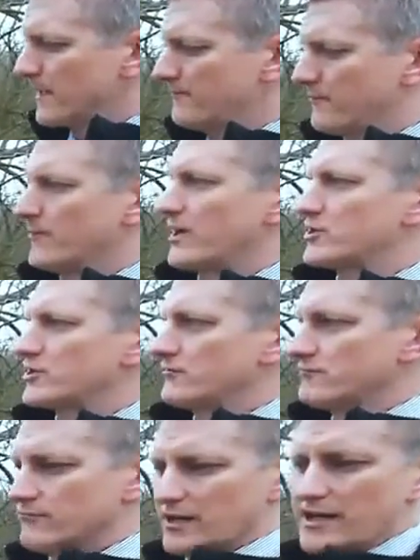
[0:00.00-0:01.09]

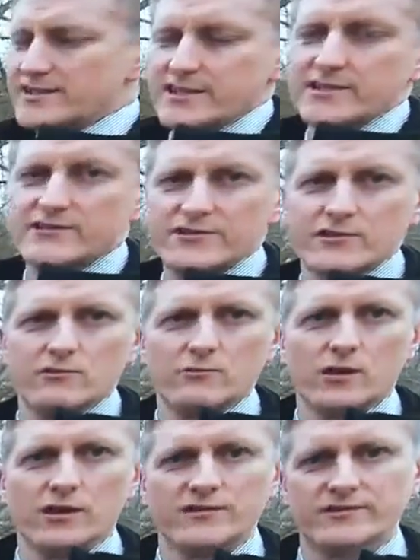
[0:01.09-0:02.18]
information relating
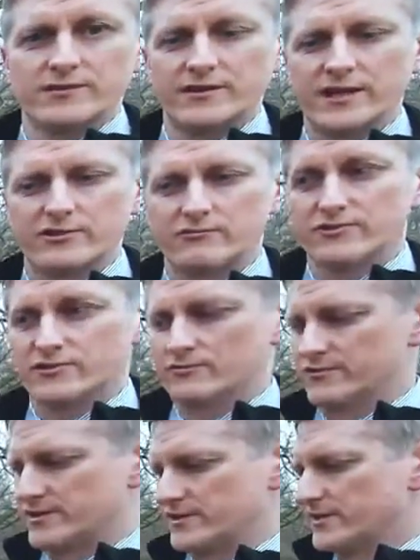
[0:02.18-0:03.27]
to some of the natural
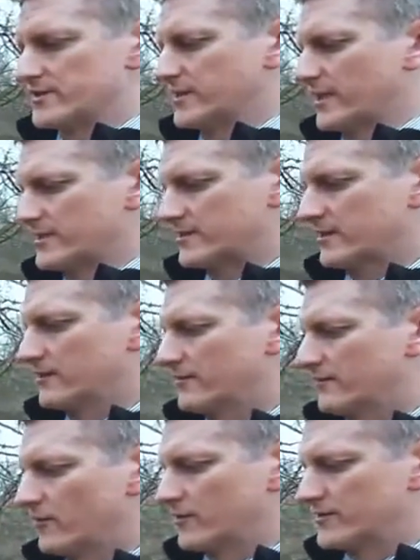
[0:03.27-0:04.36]
resources, in this case the
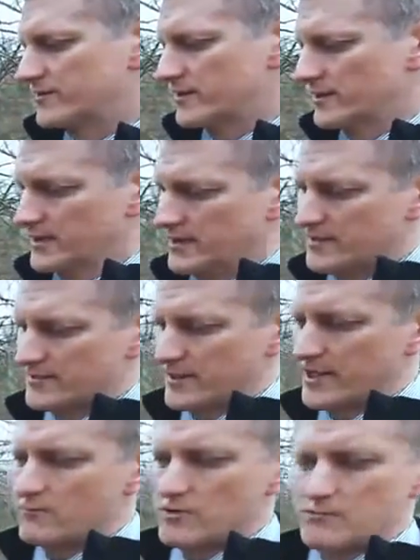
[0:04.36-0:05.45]
forest. So
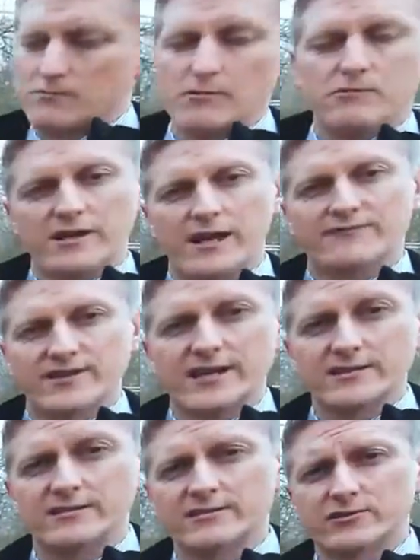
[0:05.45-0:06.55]
here we would have
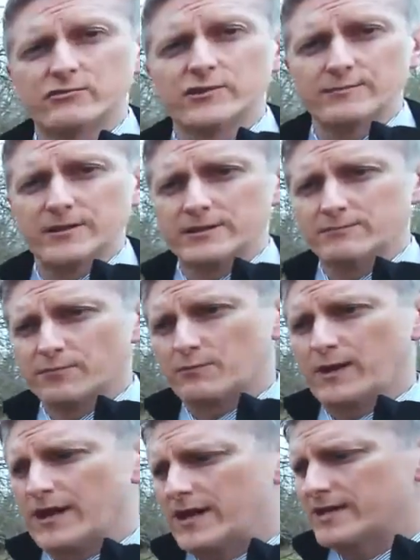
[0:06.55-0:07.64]
data that's already been
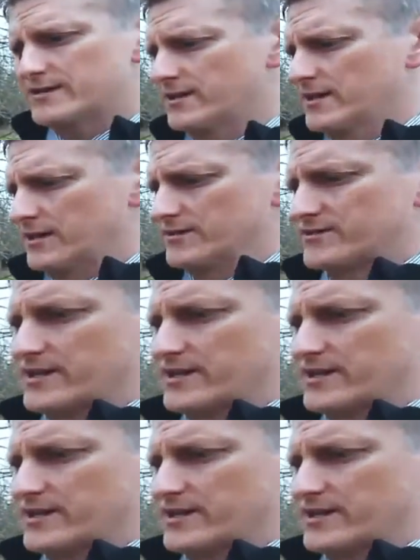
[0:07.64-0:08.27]
prepared and